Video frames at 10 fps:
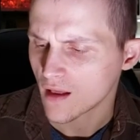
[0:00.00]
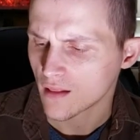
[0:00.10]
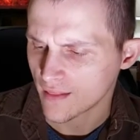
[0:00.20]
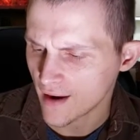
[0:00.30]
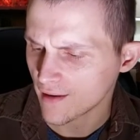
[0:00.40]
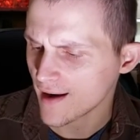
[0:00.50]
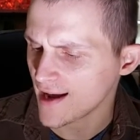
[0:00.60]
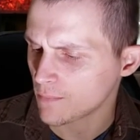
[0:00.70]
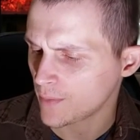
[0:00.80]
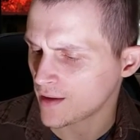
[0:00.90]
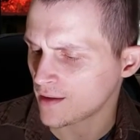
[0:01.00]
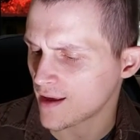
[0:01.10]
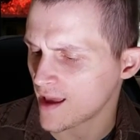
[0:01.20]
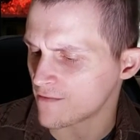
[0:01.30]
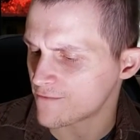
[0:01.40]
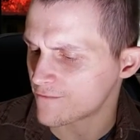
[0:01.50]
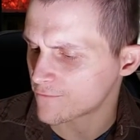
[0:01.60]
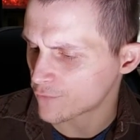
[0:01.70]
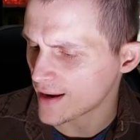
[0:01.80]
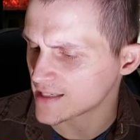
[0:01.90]
There had been a
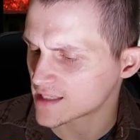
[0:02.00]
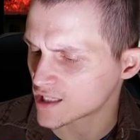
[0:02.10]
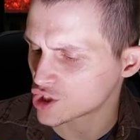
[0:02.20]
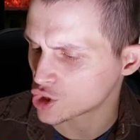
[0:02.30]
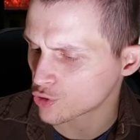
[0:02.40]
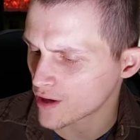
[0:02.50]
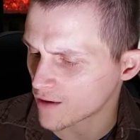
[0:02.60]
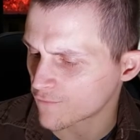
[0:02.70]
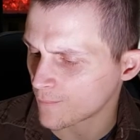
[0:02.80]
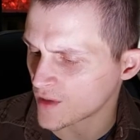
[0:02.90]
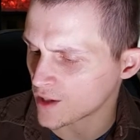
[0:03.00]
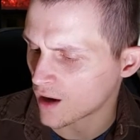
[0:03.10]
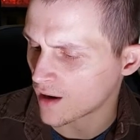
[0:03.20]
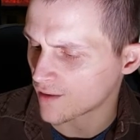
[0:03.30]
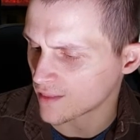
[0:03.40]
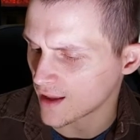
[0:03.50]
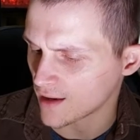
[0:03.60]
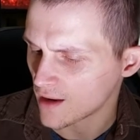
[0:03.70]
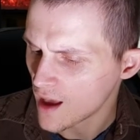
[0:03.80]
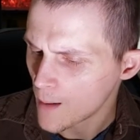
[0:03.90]
frantic shriek from the yard
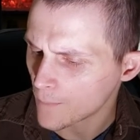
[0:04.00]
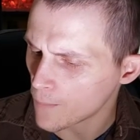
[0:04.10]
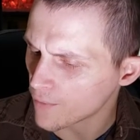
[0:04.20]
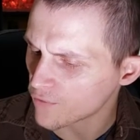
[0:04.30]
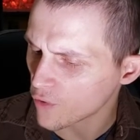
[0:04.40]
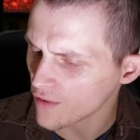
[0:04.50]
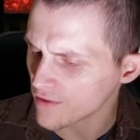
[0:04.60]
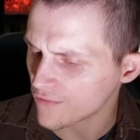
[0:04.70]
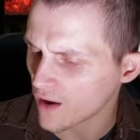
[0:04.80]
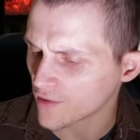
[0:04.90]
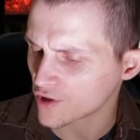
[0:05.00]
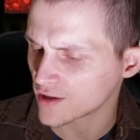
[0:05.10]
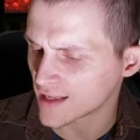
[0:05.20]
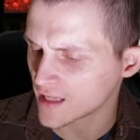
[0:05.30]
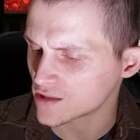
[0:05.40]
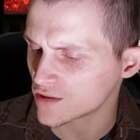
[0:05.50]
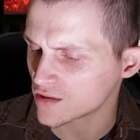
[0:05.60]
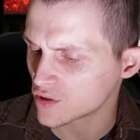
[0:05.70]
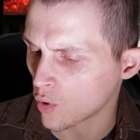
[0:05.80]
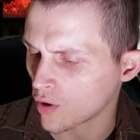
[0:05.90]
then, but before the father could get to the
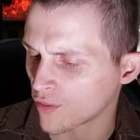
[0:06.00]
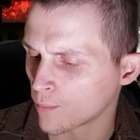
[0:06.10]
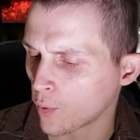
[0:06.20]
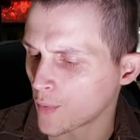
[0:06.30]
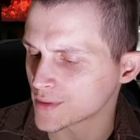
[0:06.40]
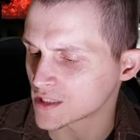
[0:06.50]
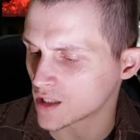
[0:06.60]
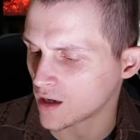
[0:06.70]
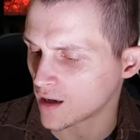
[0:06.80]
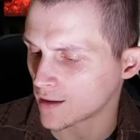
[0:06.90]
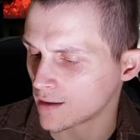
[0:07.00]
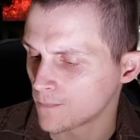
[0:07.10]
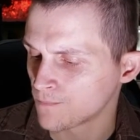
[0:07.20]
door, the boy was gone.